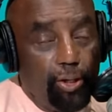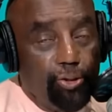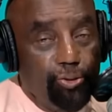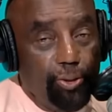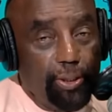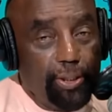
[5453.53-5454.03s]

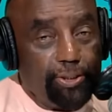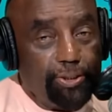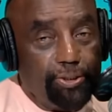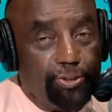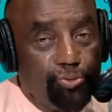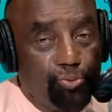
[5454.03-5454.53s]
You
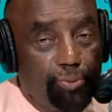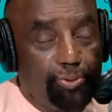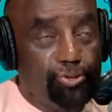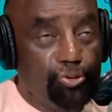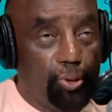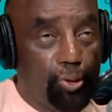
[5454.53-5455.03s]
listen to the
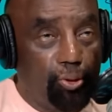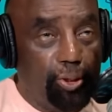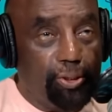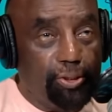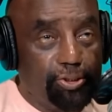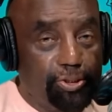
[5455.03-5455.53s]
woman, she's a
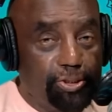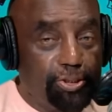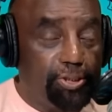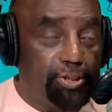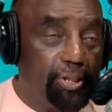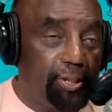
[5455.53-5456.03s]
lawyer, she's
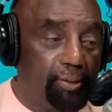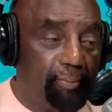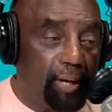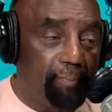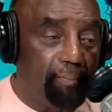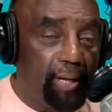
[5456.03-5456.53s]
just thinking
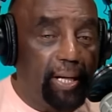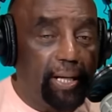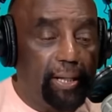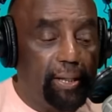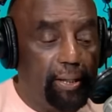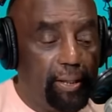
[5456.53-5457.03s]
about
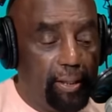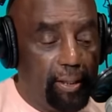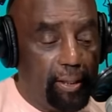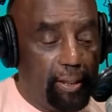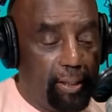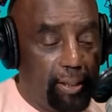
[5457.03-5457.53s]
money
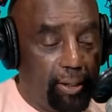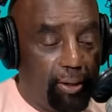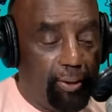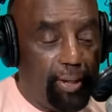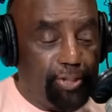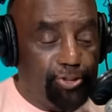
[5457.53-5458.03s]
and
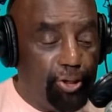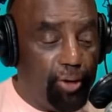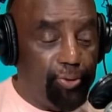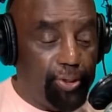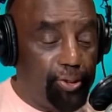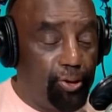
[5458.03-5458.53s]
all that. She
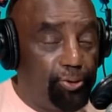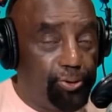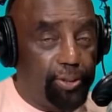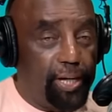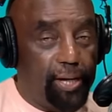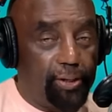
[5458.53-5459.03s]
already know
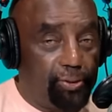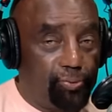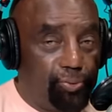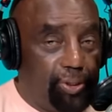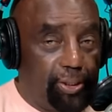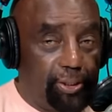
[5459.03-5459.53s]
you're not going to
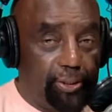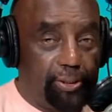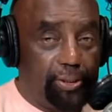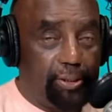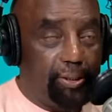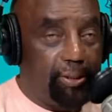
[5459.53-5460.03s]
win
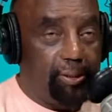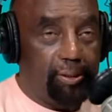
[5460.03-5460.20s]
anything.